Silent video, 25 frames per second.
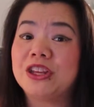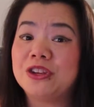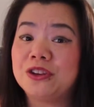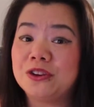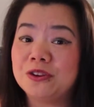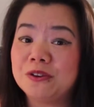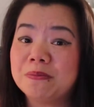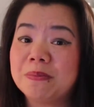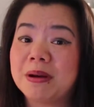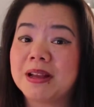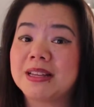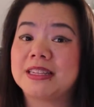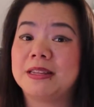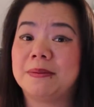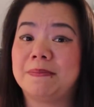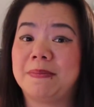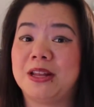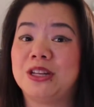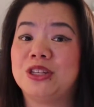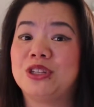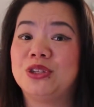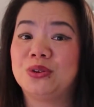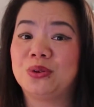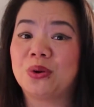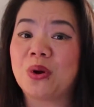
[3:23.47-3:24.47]
You must have
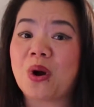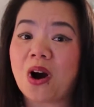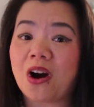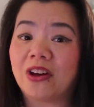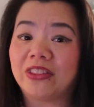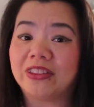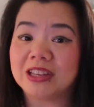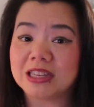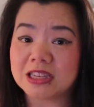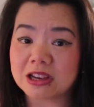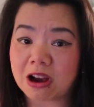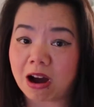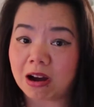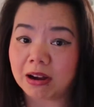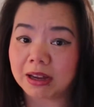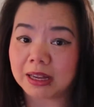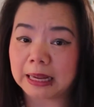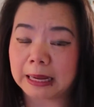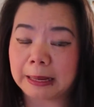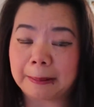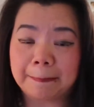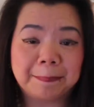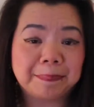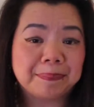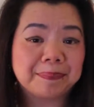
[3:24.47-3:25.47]
been doing all the
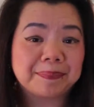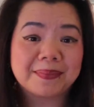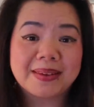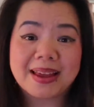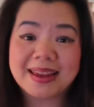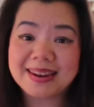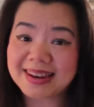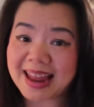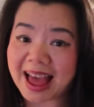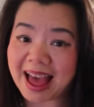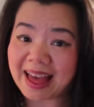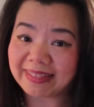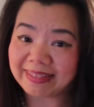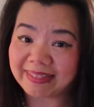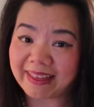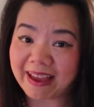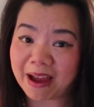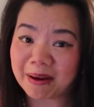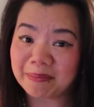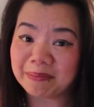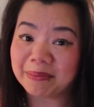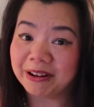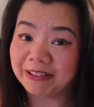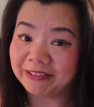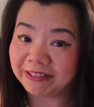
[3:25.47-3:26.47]
talking, not
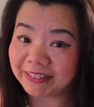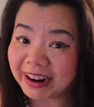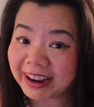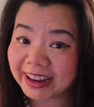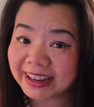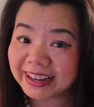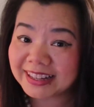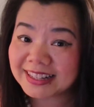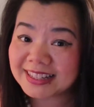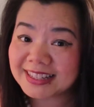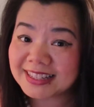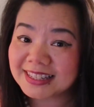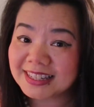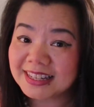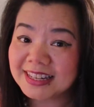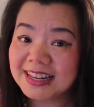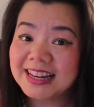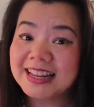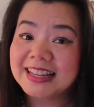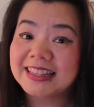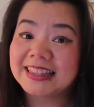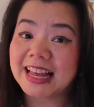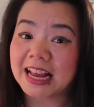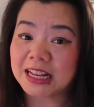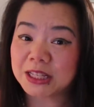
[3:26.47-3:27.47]
them, right?
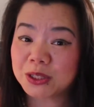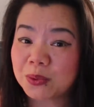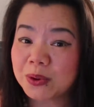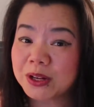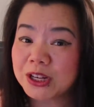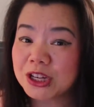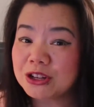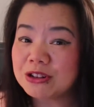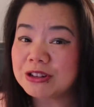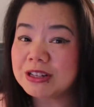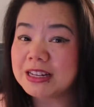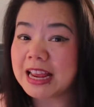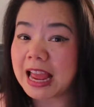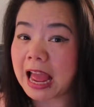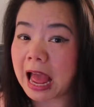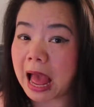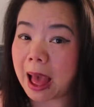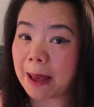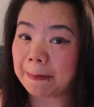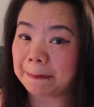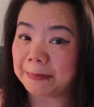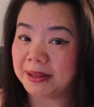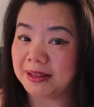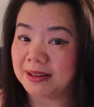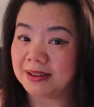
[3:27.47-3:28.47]
That's what usually
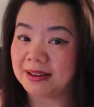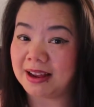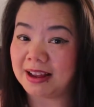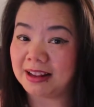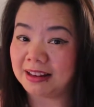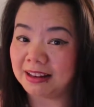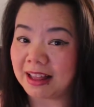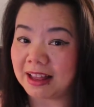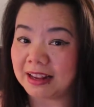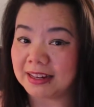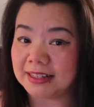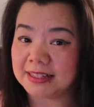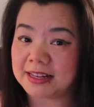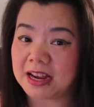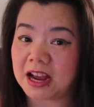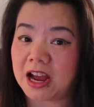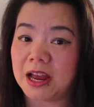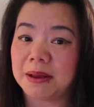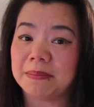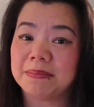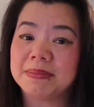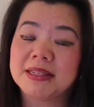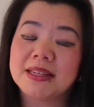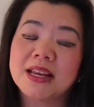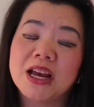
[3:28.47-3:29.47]
happens a lot of
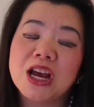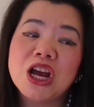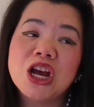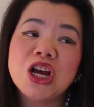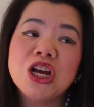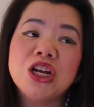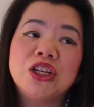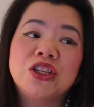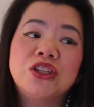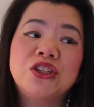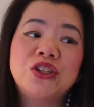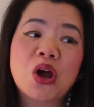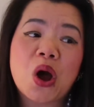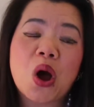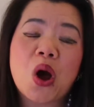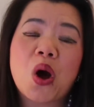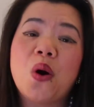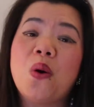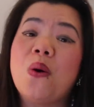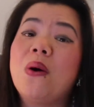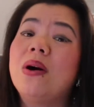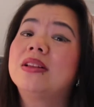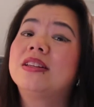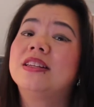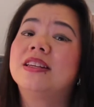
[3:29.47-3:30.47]
times.
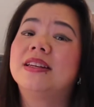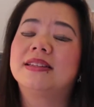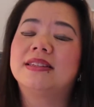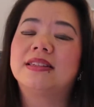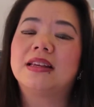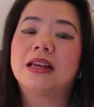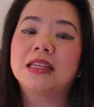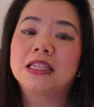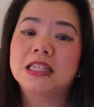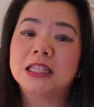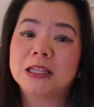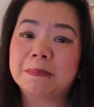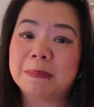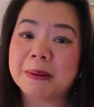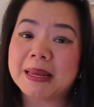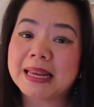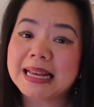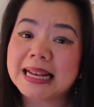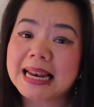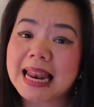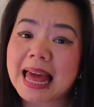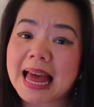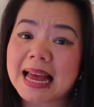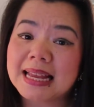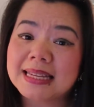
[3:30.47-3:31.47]
So just
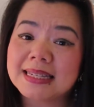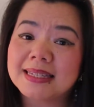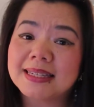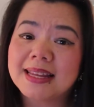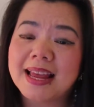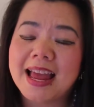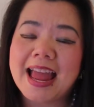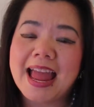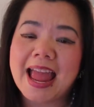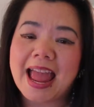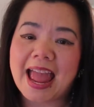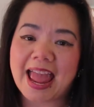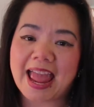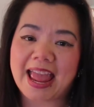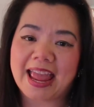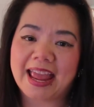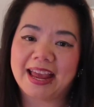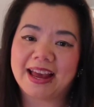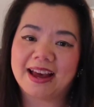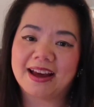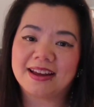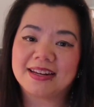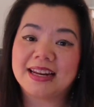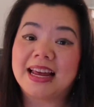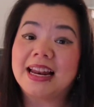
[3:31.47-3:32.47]
speak less
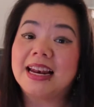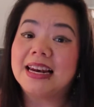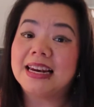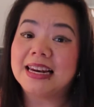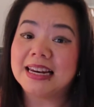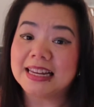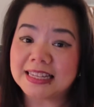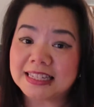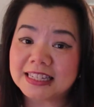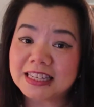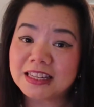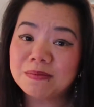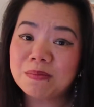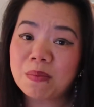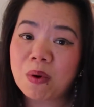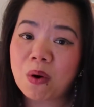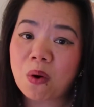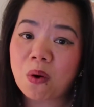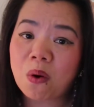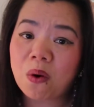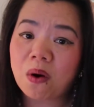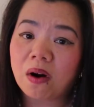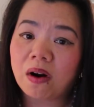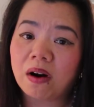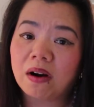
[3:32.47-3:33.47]
and listen
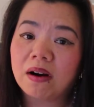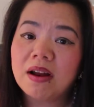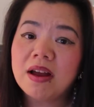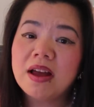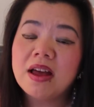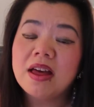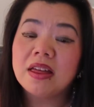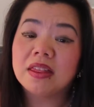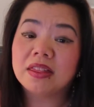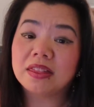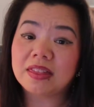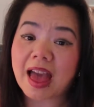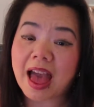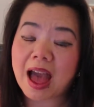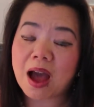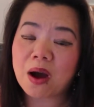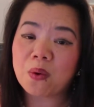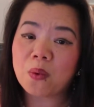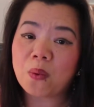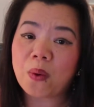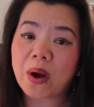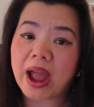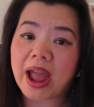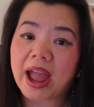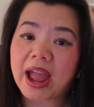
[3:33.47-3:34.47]
more. That
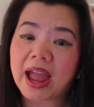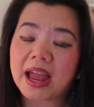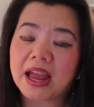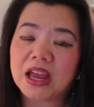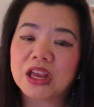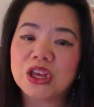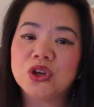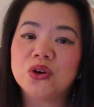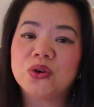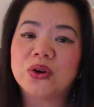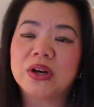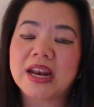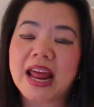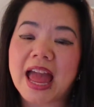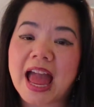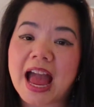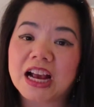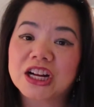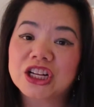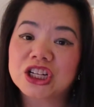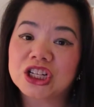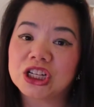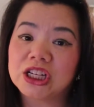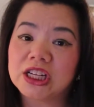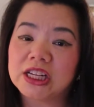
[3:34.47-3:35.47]
way you can
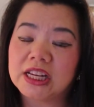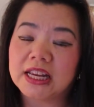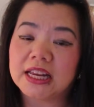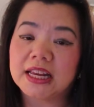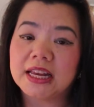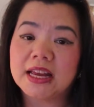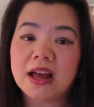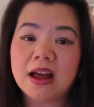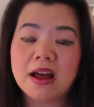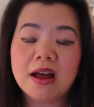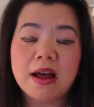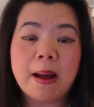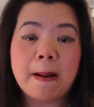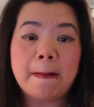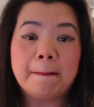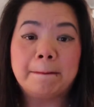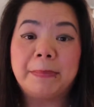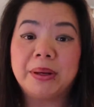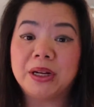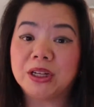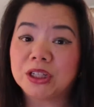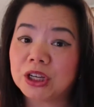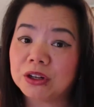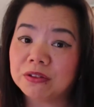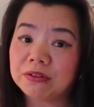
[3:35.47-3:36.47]
actually
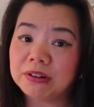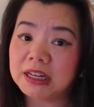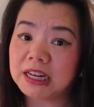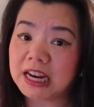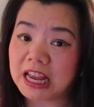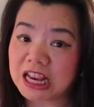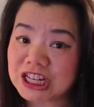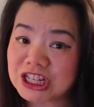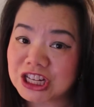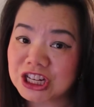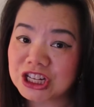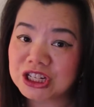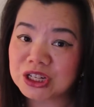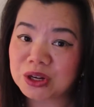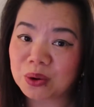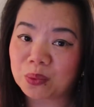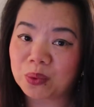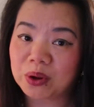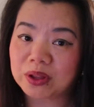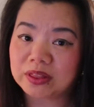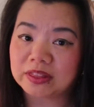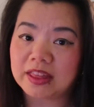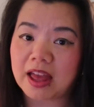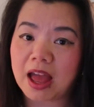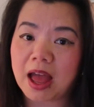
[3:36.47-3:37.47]
build a relationship
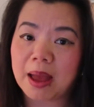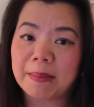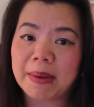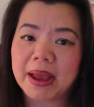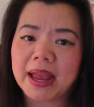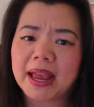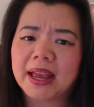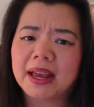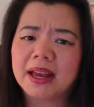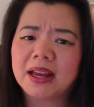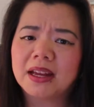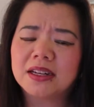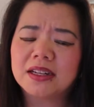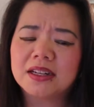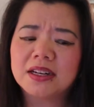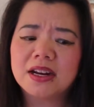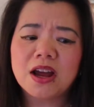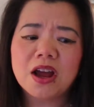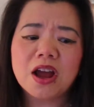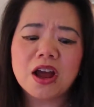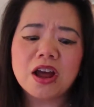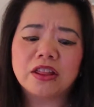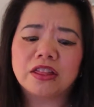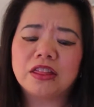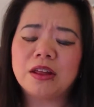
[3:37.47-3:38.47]
with them, and
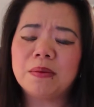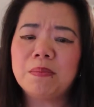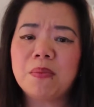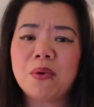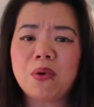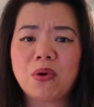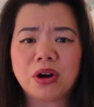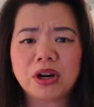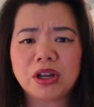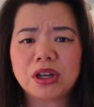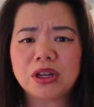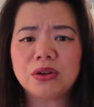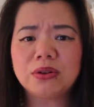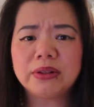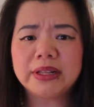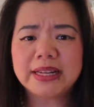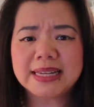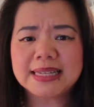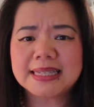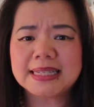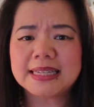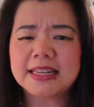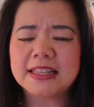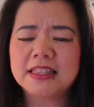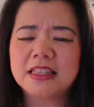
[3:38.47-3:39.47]
the more you
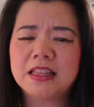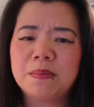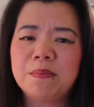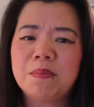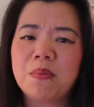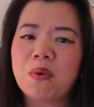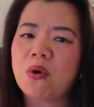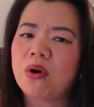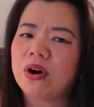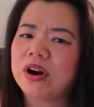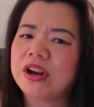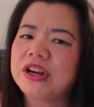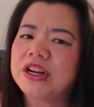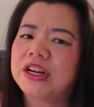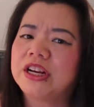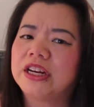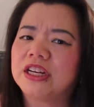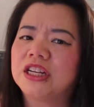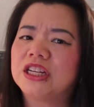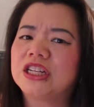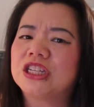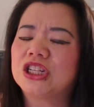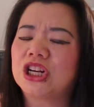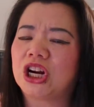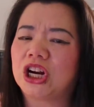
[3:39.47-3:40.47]
listen, the more you're
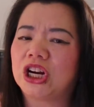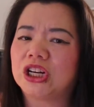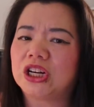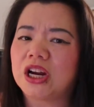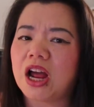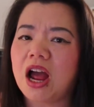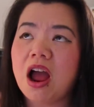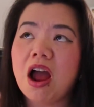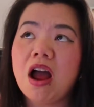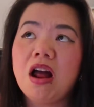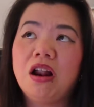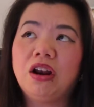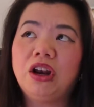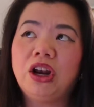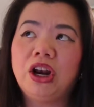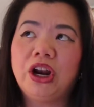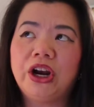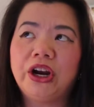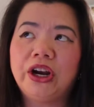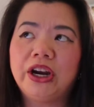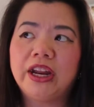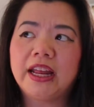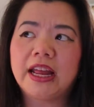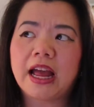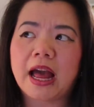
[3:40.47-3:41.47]
going to start
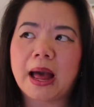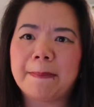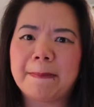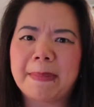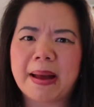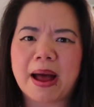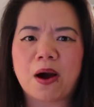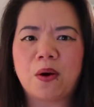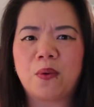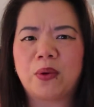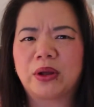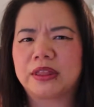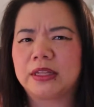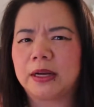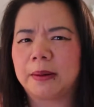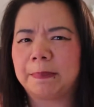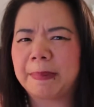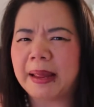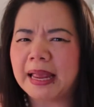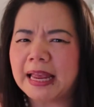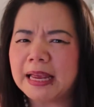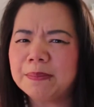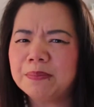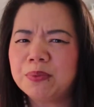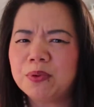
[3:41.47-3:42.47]
learning about what their
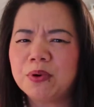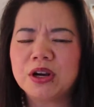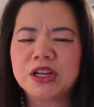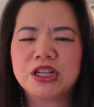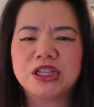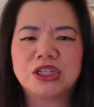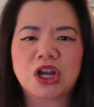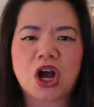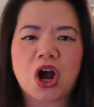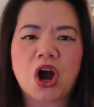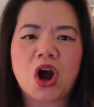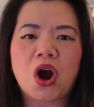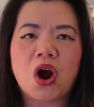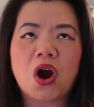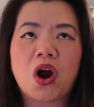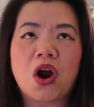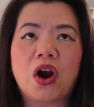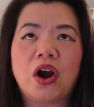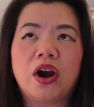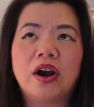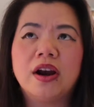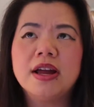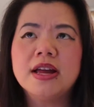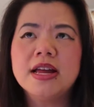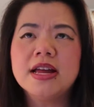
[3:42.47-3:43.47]
pain points
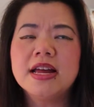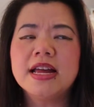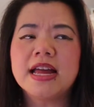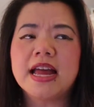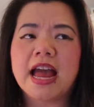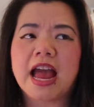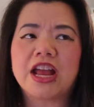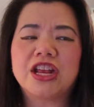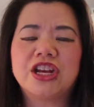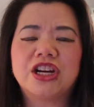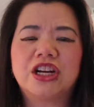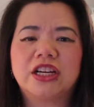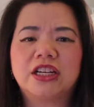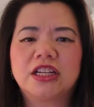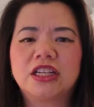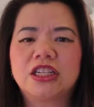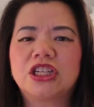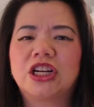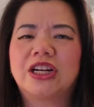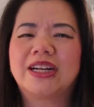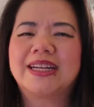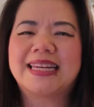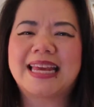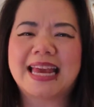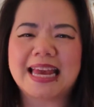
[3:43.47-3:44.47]
are, and you're going to
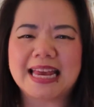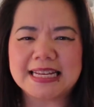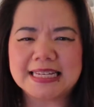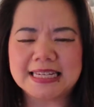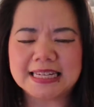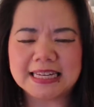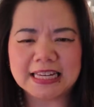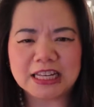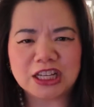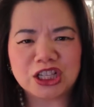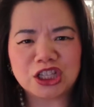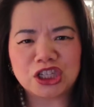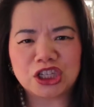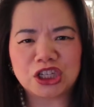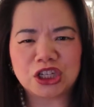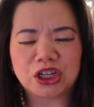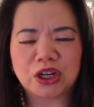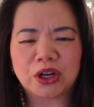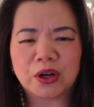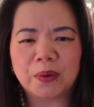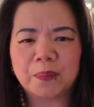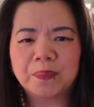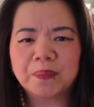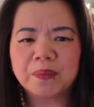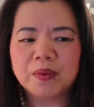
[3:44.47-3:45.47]
start gauging
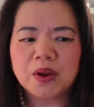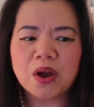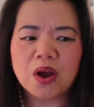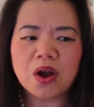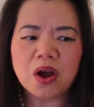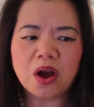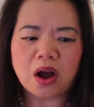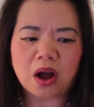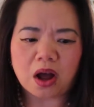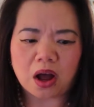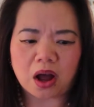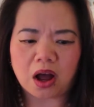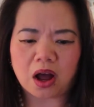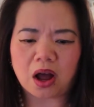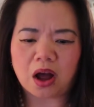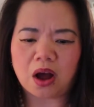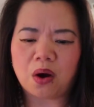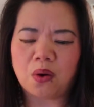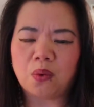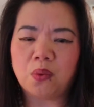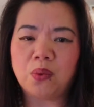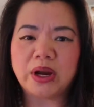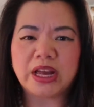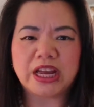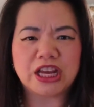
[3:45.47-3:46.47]
into
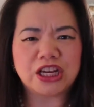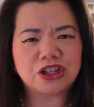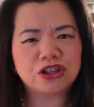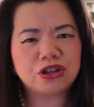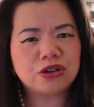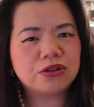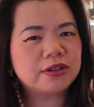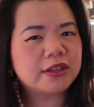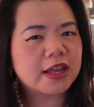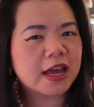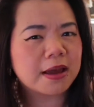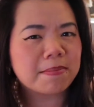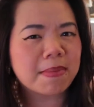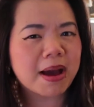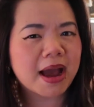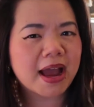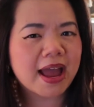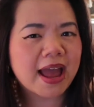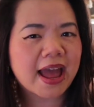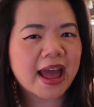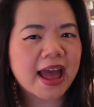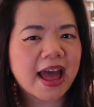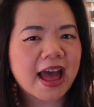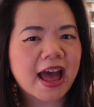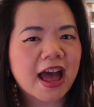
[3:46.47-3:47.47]
what issues they
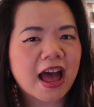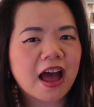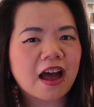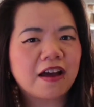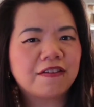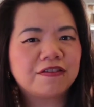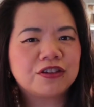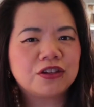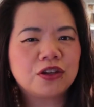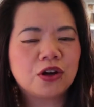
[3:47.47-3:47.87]
might have.